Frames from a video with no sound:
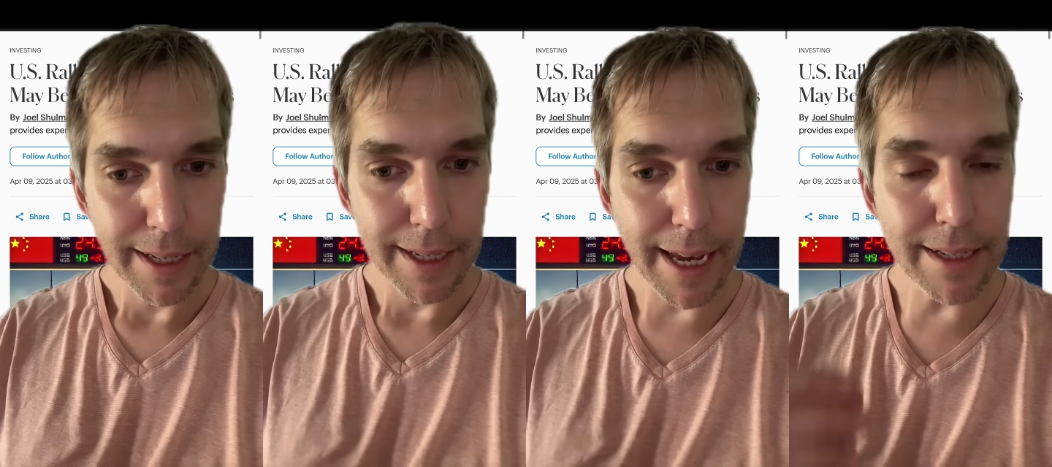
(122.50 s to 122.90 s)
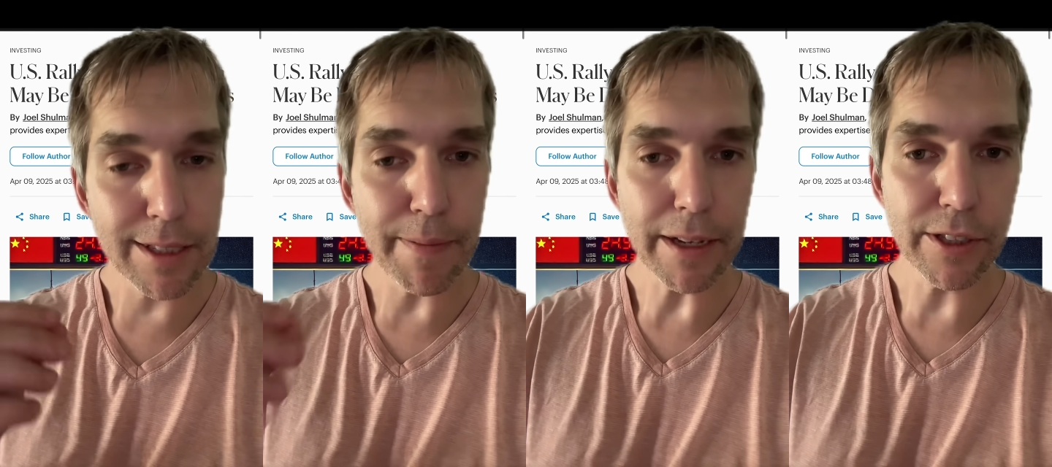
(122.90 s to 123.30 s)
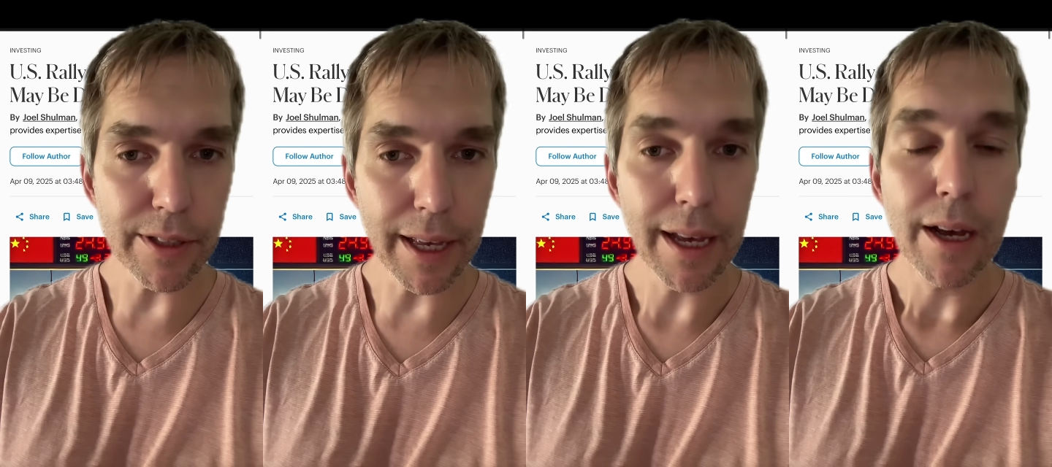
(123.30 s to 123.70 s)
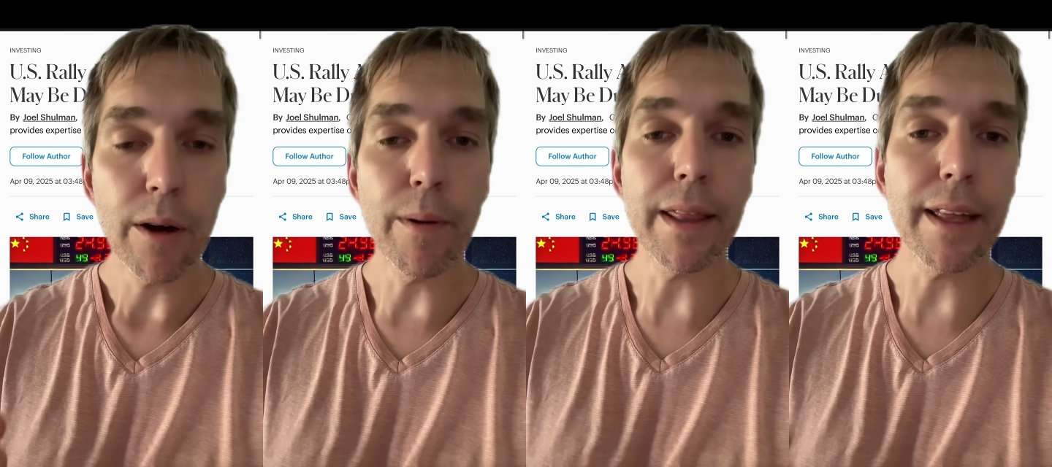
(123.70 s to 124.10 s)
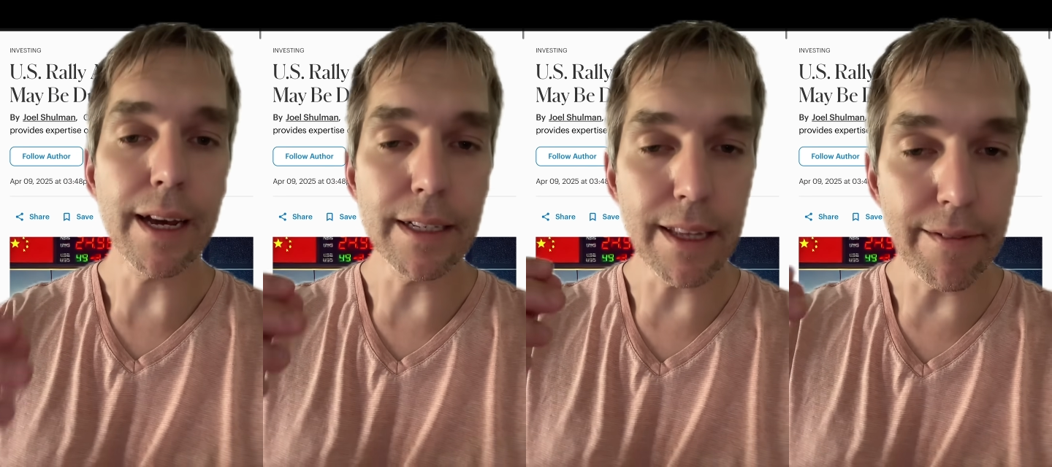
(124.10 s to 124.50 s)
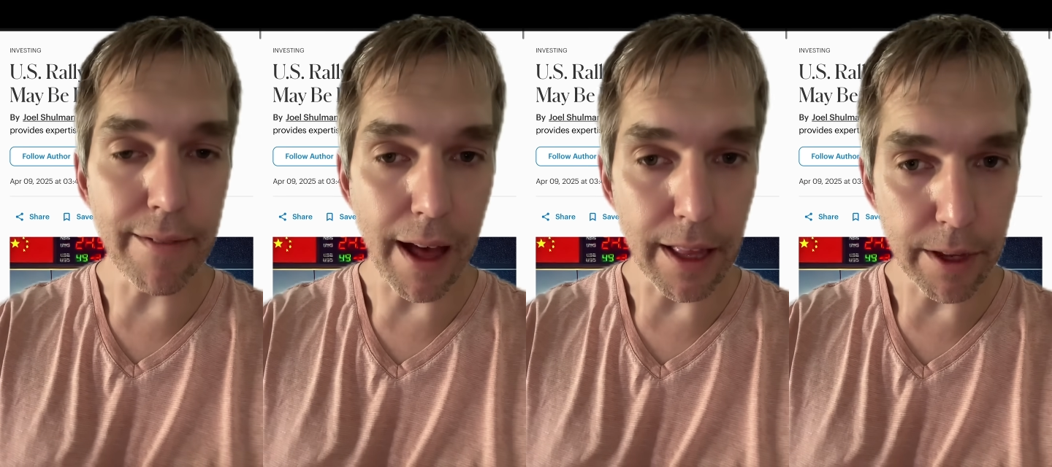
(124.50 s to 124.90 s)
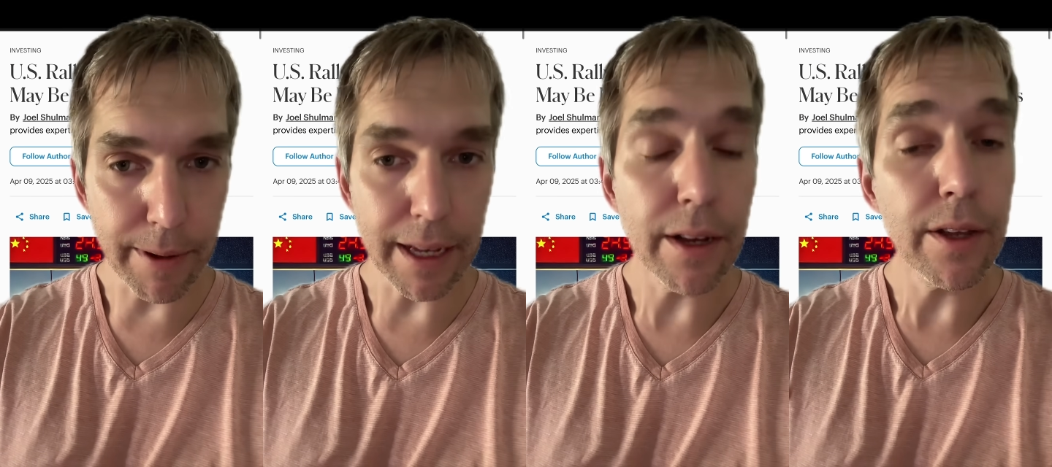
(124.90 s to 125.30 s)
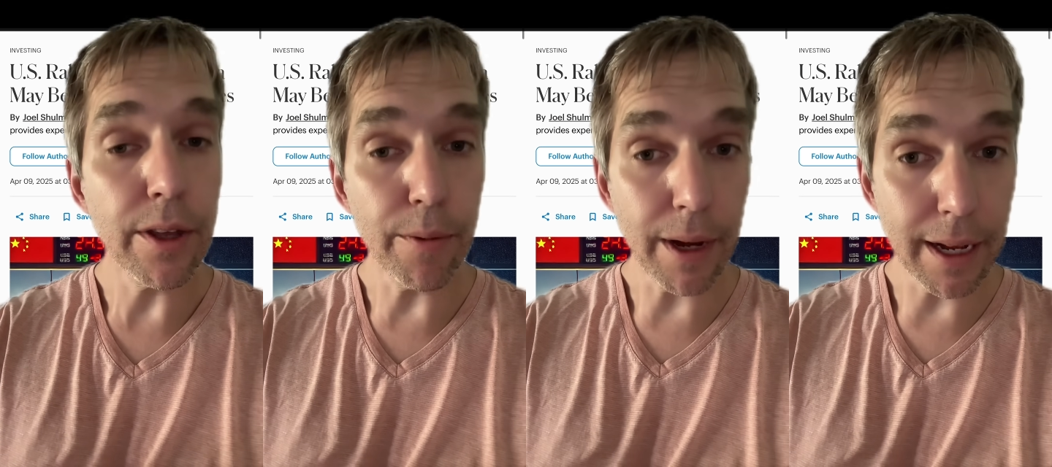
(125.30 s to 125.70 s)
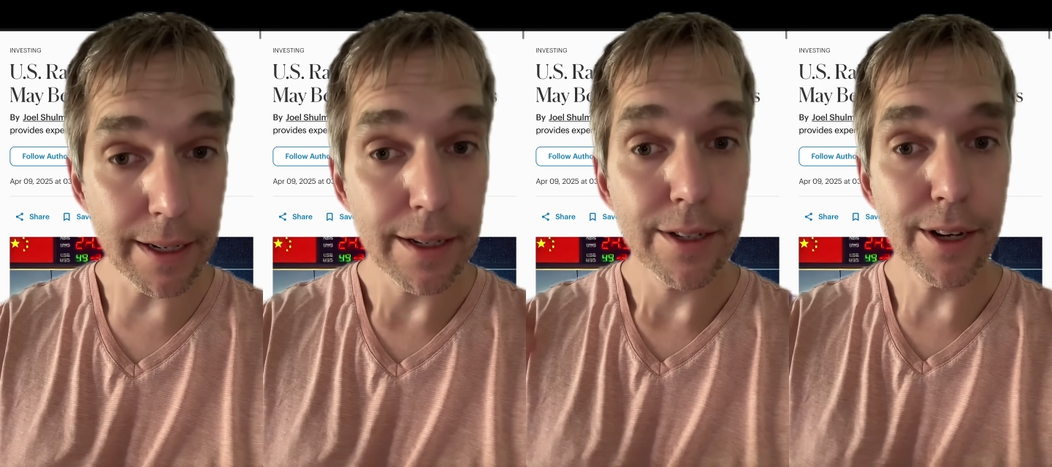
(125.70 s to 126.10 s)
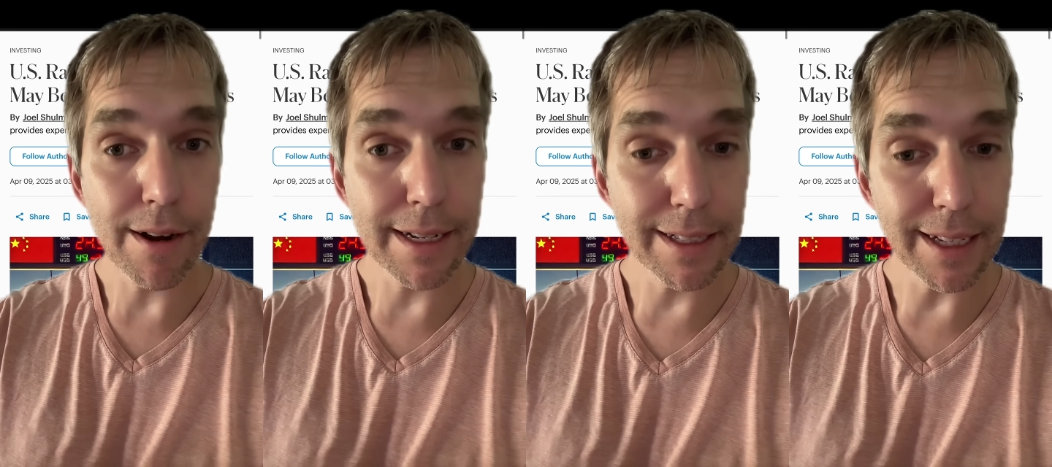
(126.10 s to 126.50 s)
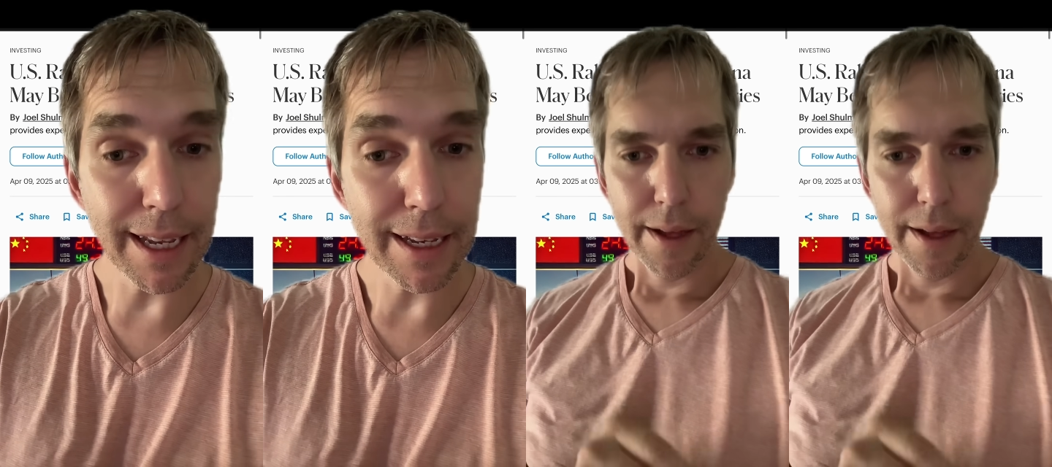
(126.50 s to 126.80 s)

especially with a devaluing yuan currency.